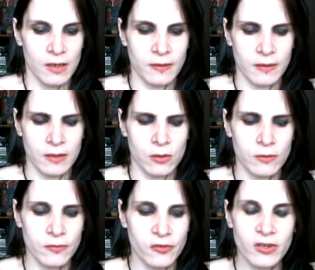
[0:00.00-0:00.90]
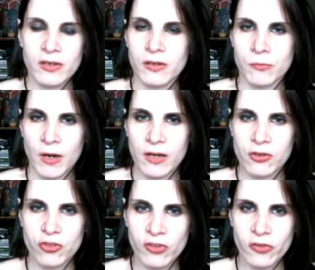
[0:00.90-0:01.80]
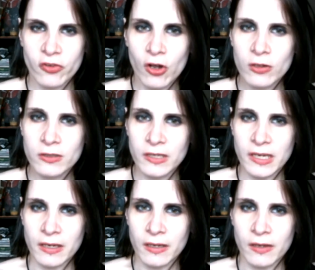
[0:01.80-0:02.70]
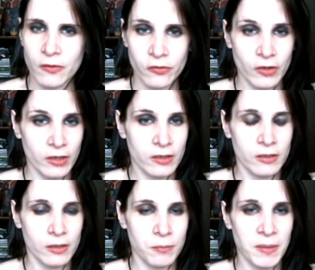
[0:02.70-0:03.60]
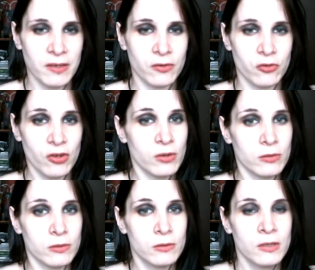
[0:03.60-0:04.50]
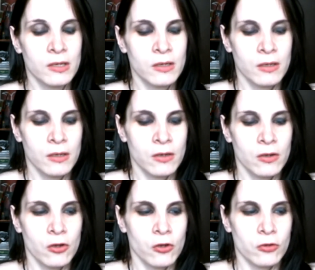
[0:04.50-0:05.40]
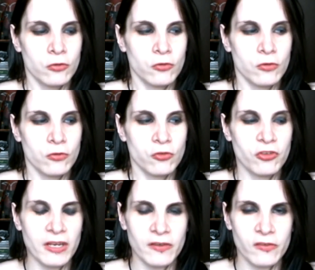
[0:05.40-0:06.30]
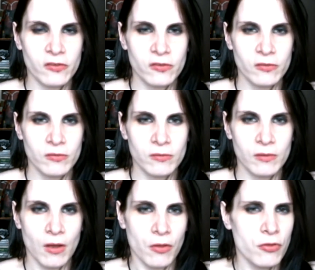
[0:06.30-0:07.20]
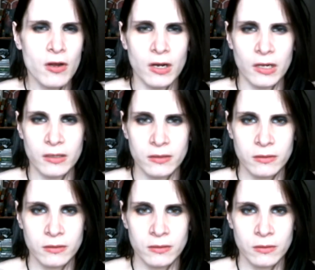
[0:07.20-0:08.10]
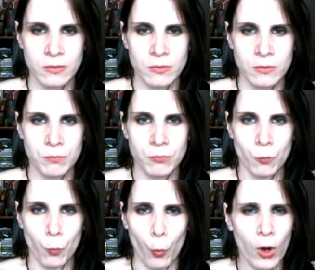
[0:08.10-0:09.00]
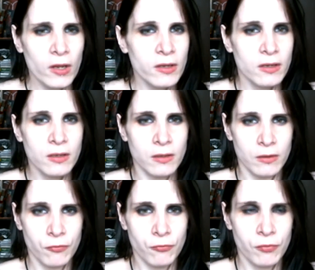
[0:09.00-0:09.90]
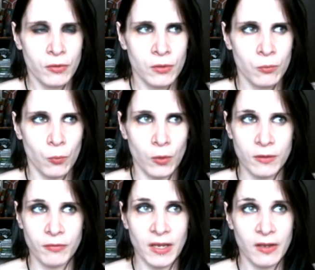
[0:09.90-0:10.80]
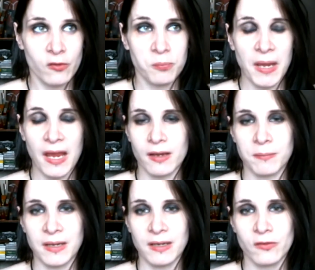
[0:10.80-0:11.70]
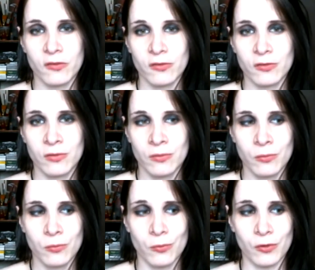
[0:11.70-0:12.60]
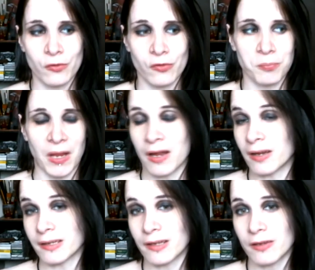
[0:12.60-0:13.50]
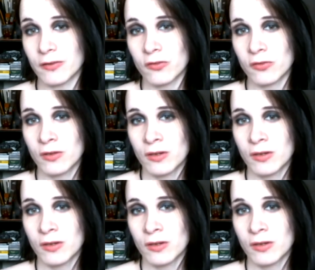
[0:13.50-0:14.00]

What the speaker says: And then all of a sudden, right as she's calling his second in command, Daryl, she gets a thought. What if one of his packmates was behind this?